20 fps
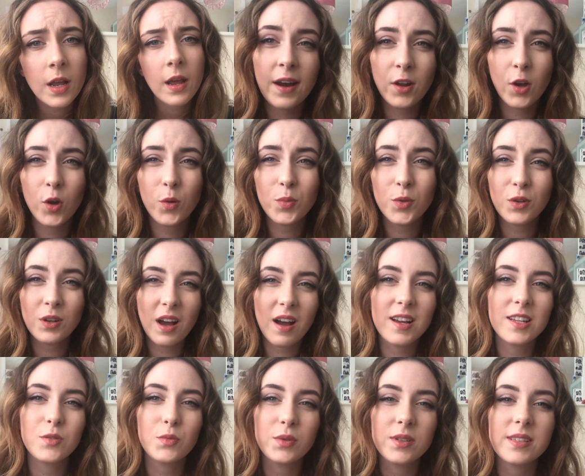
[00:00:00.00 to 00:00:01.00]
And I hope you
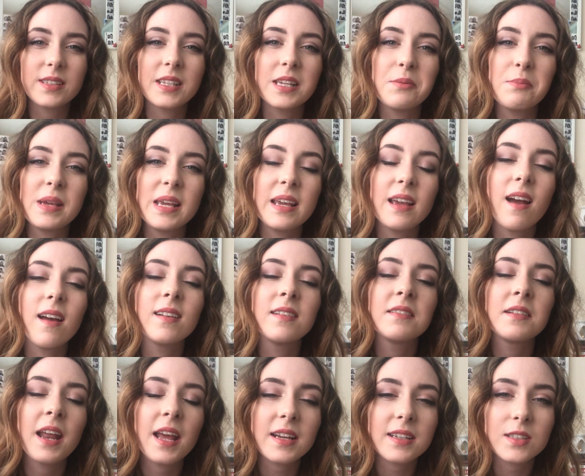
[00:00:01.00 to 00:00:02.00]
guys will see me
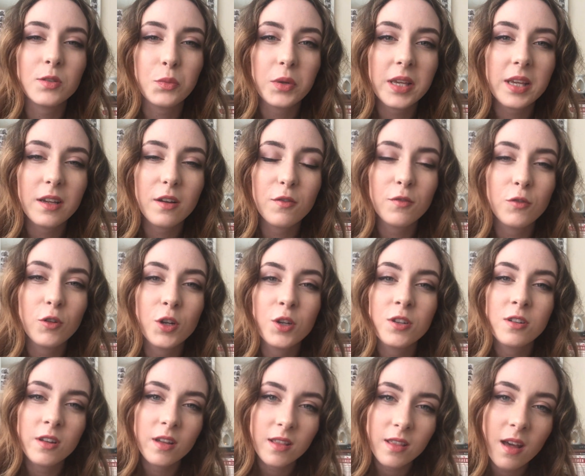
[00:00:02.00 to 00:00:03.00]
next week for
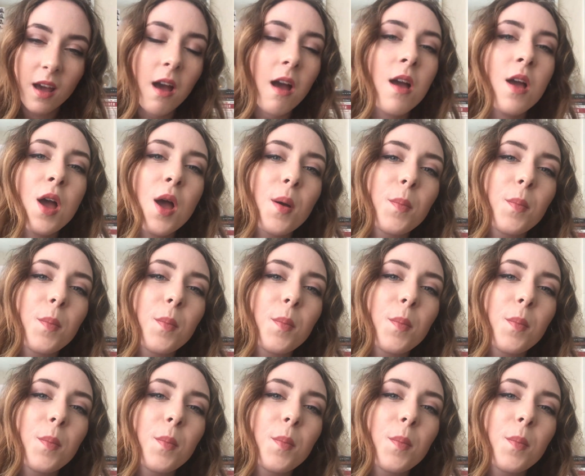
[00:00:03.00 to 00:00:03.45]
another